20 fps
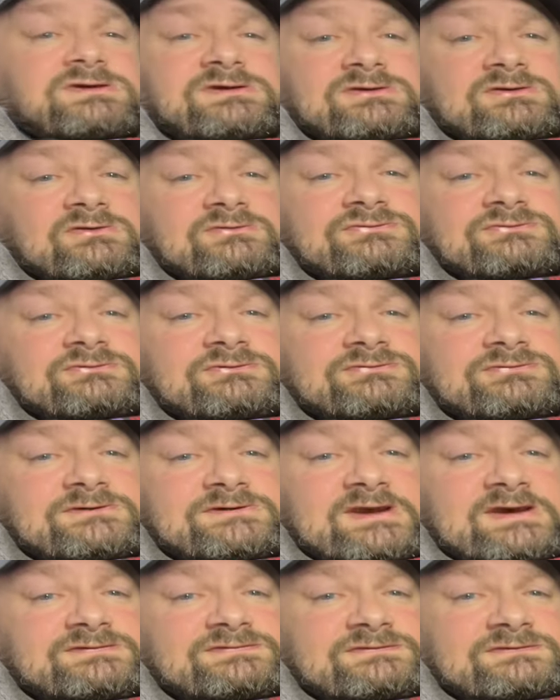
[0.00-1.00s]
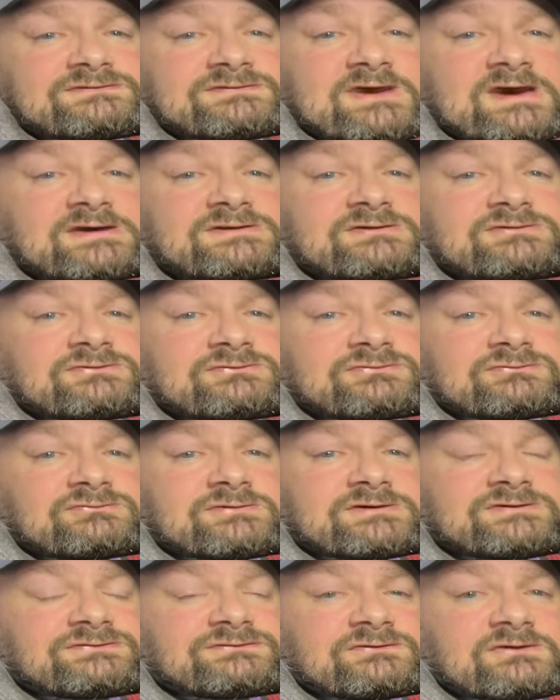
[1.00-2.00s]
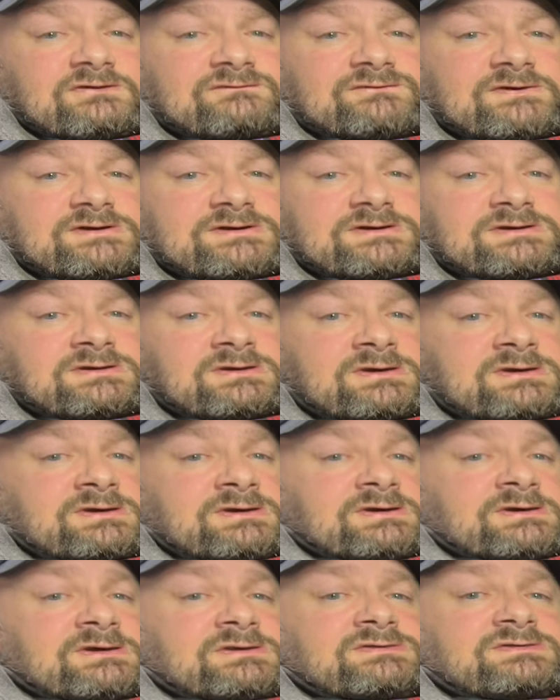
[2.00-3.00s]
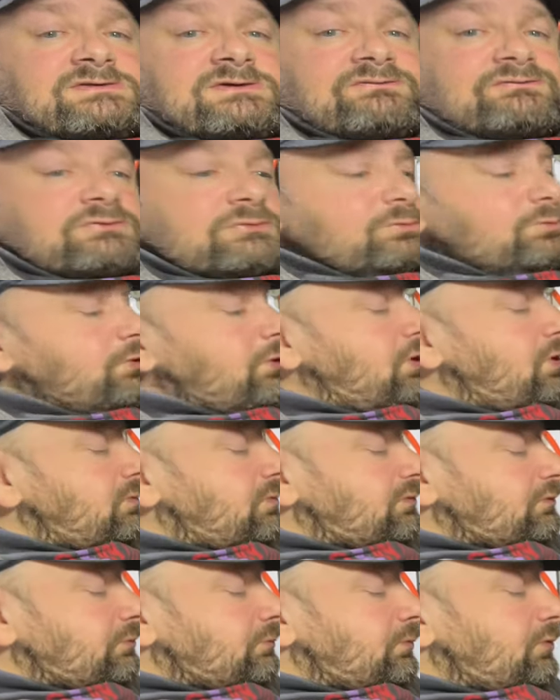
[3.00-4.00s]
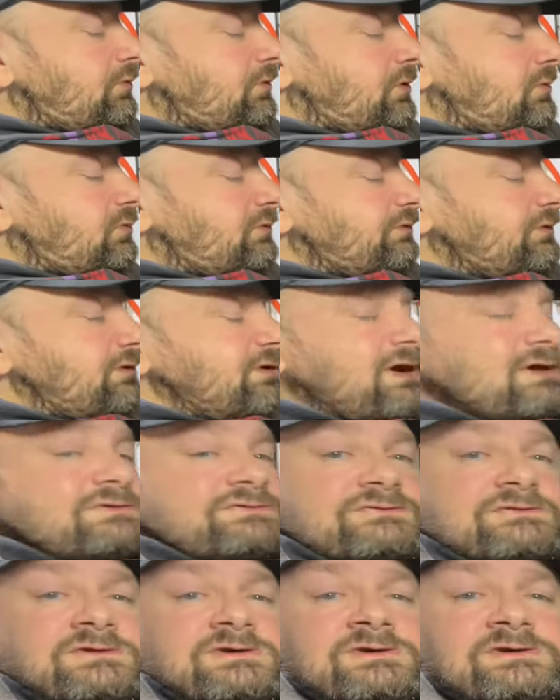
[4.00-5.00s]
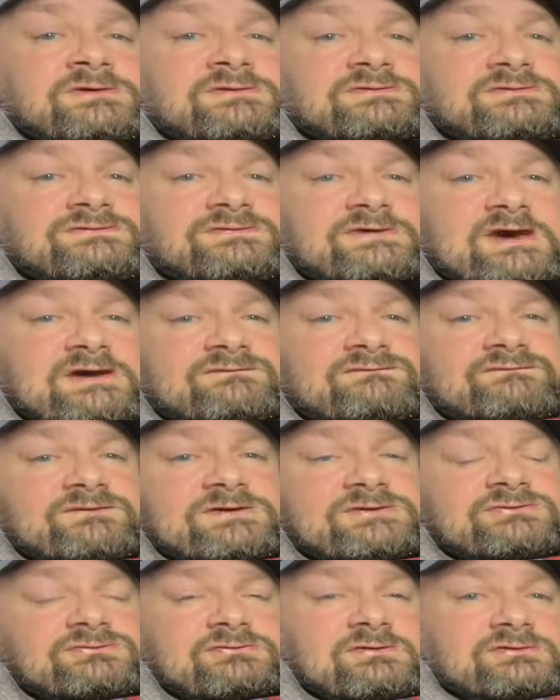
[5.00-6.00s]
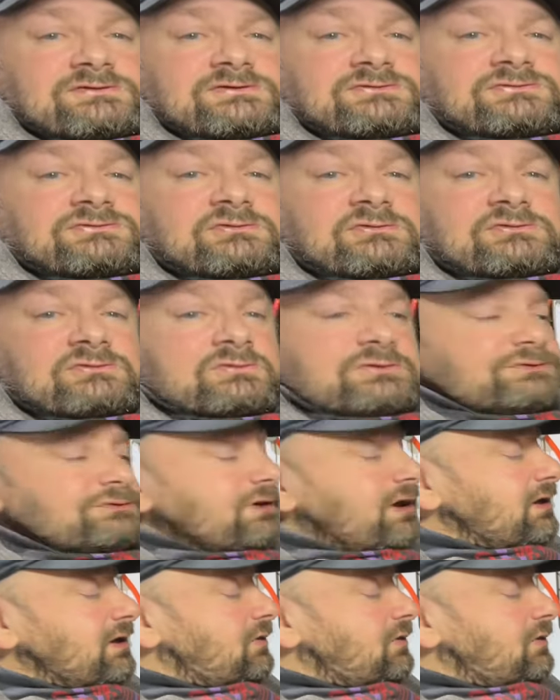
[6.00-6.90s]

you know, it's just a nice design. It doesn't really serve any different purpose, but it was a nice design feature on this gun, which I